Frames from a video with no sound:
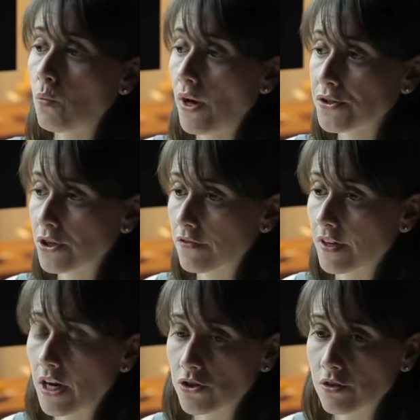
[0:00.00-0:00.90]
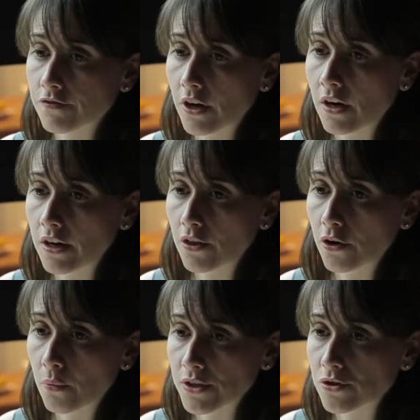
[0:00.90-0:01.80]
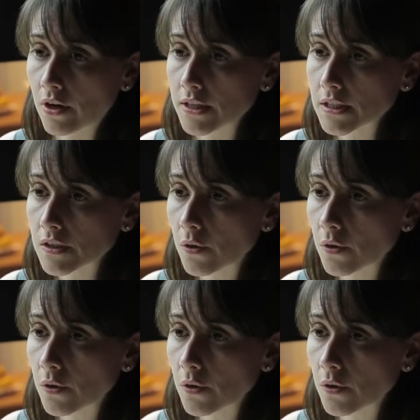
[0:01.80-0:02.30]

WELL certification for any of their restaurants.